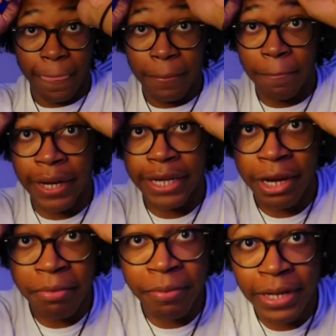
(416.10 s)
My
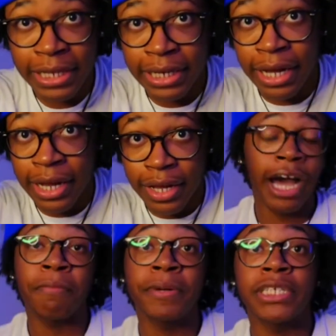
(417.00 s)
camera about to die. I
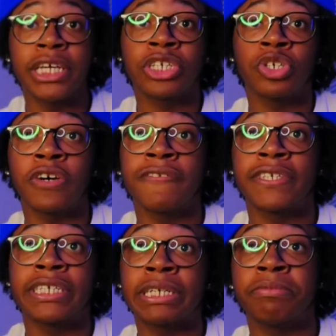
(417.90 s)
appreciate y'all for
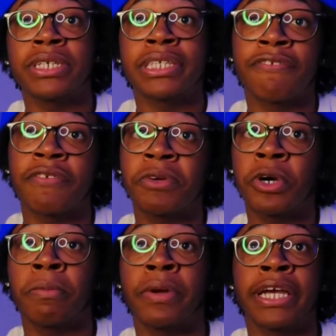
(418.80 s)
sending me stuff from
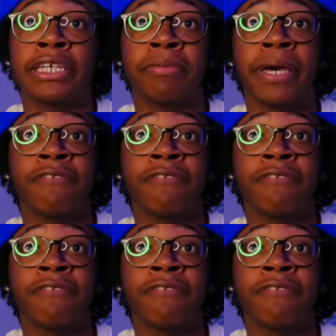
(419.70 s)
y'all brands, man.